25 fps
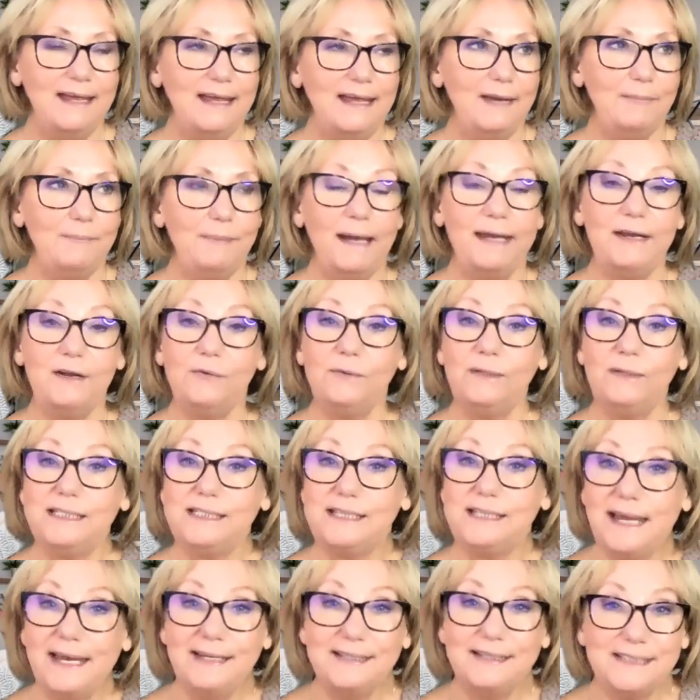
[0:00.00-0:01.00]
It might only
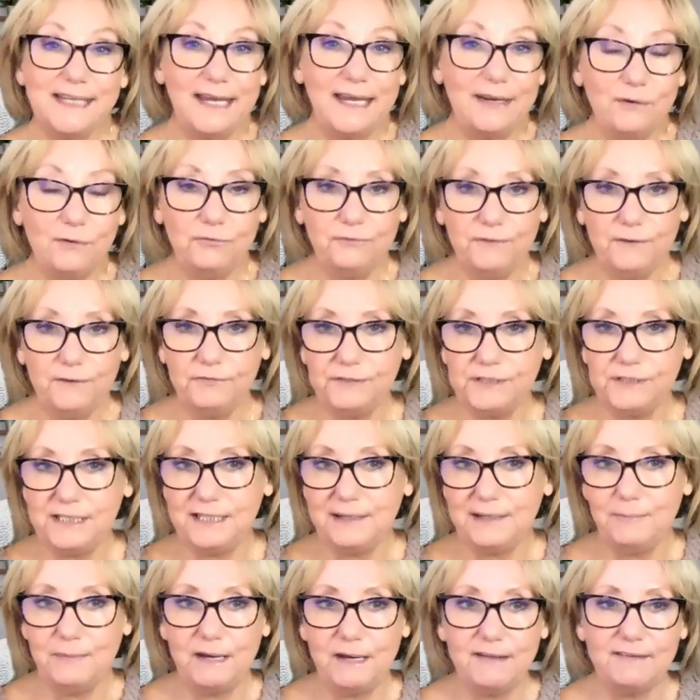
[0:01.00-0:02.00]
take 10 or 15
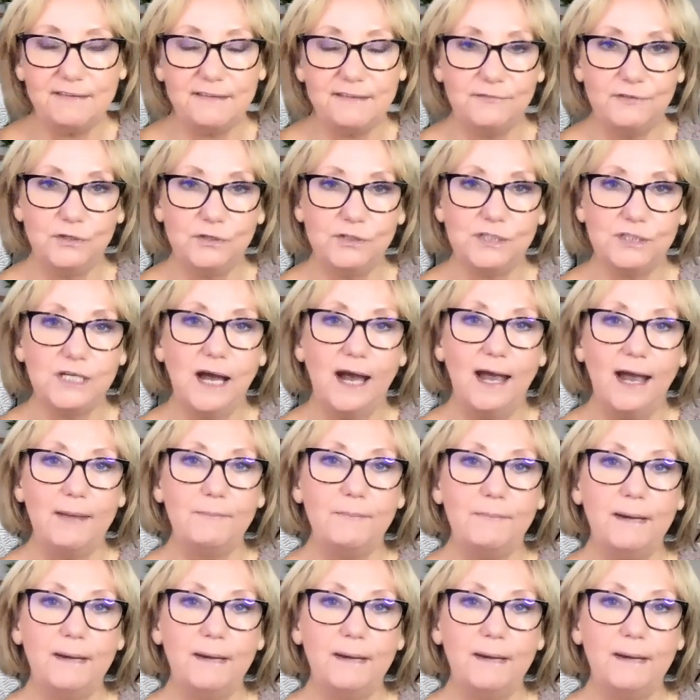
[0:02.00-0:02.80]
minutes of your time,